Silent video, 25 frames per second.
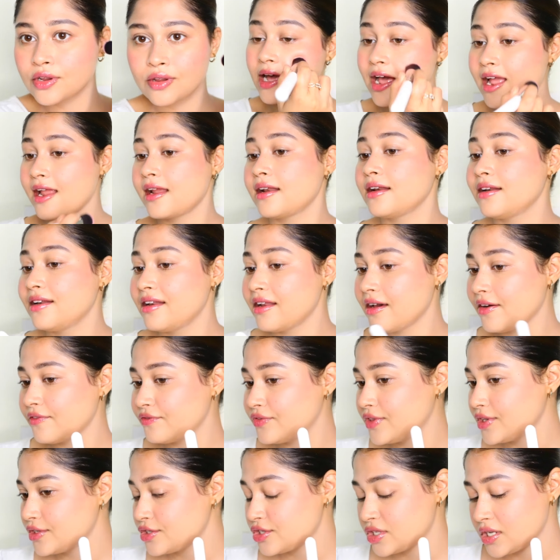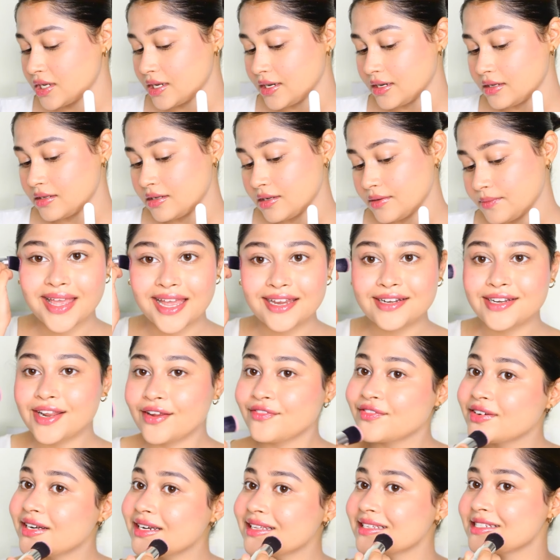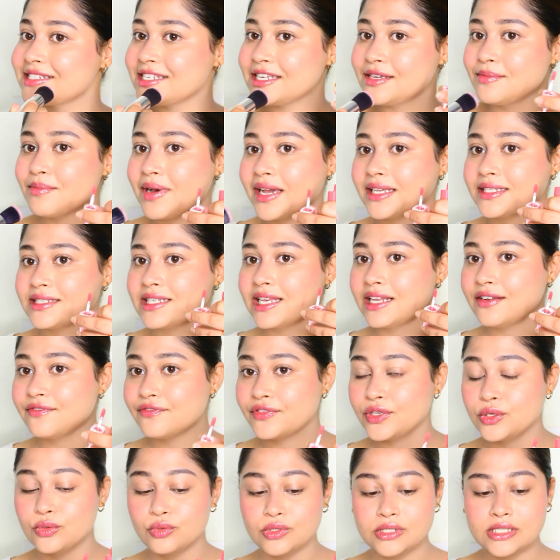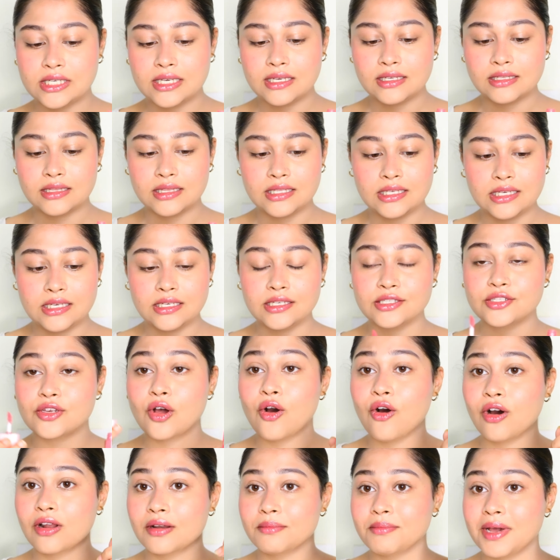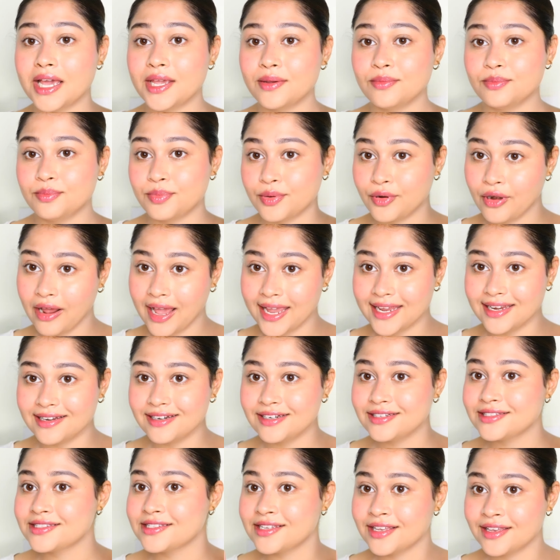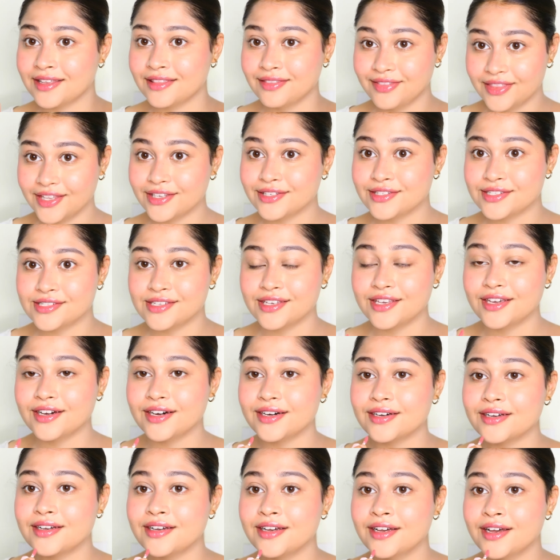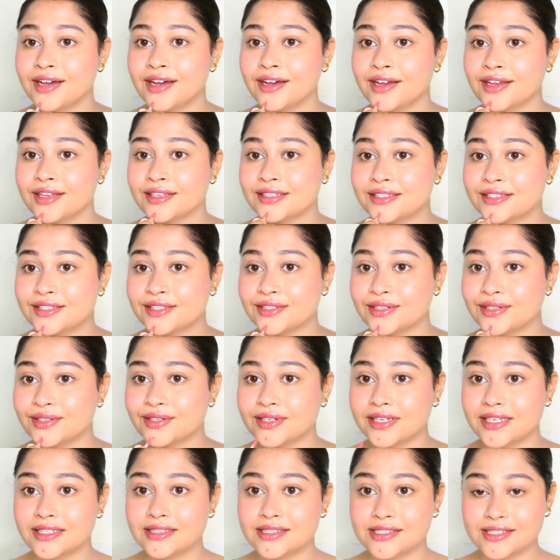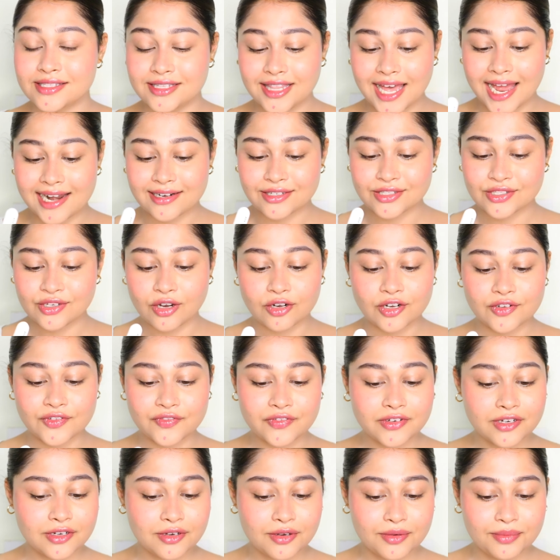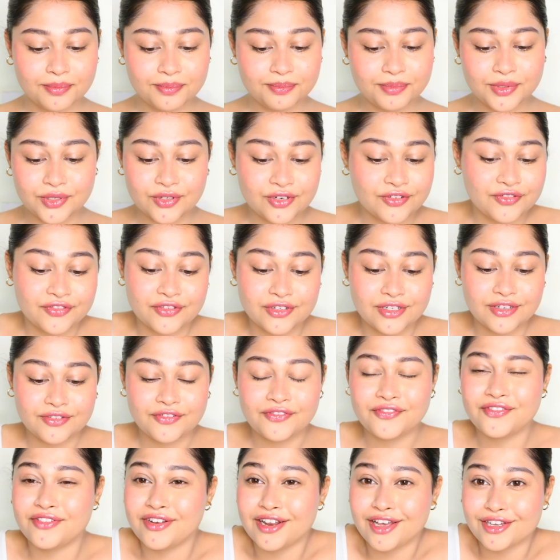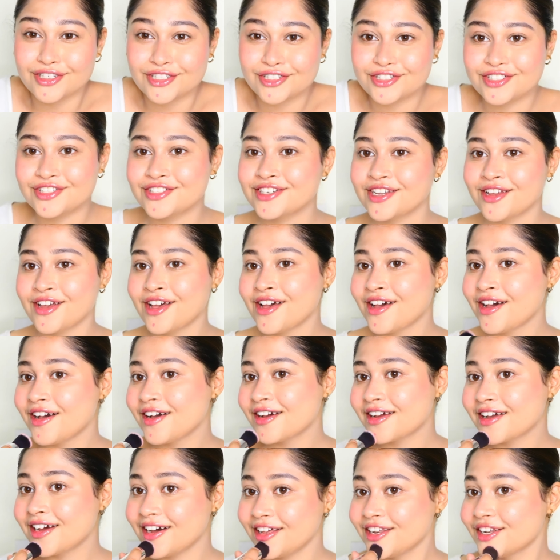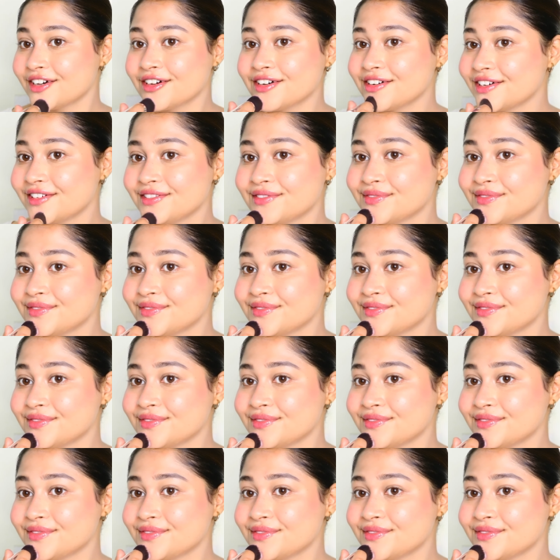I love the shade. I definitely see myself using these on my brides this year. So it's that sort of a beautiful flush color.